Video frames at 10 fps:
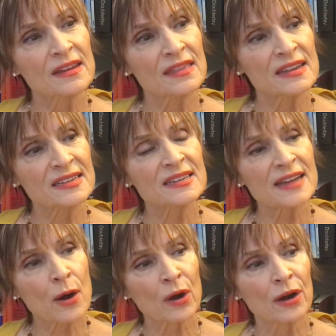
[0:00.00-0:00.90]
the
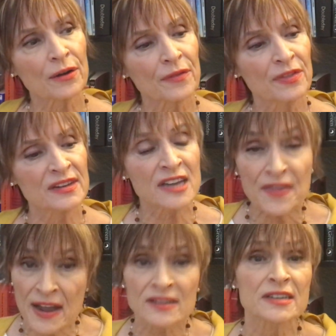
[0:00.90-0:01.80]

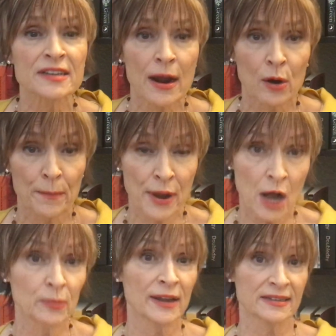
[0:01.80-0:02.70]
10th house is our
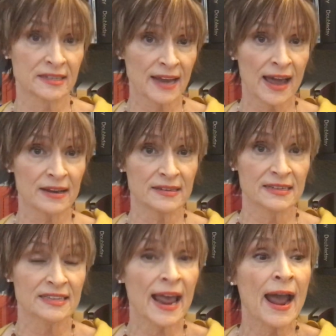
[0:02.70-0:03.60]
public status.
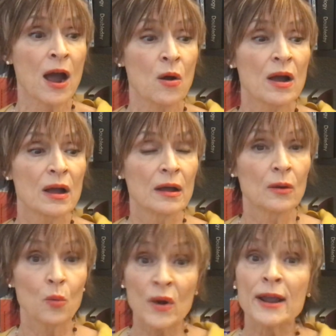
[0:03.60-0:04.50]
It's how
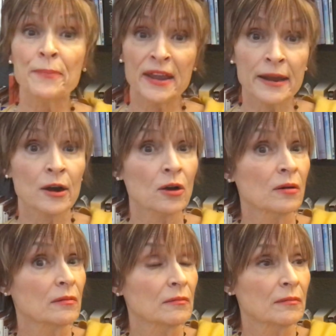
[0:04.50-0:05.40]
we appear
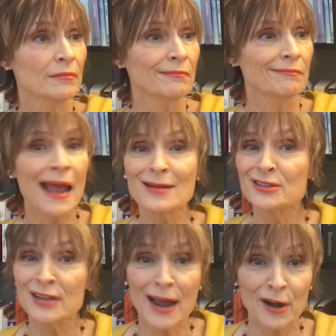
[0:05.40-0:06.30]

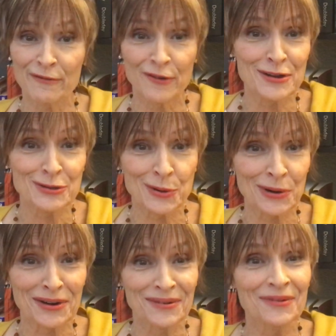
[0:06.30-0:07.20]
outside our front
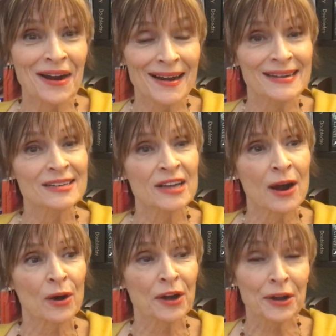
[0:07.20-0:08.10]
door, right? It's
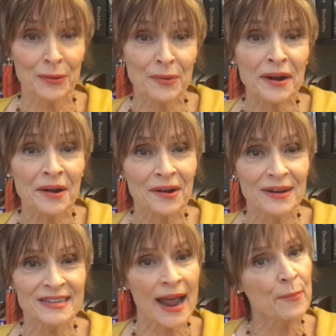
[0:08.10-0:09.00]
our career.
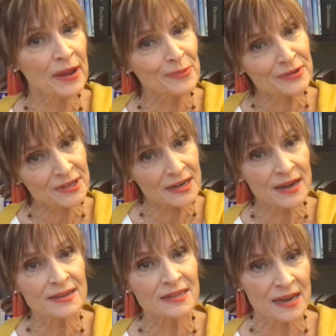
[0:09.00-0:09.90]
It's how people see
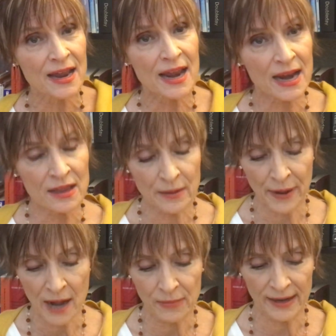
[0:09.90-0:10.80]
us in the
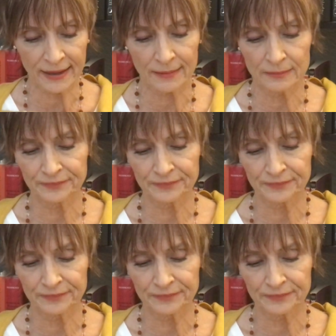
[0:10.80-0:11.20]
public.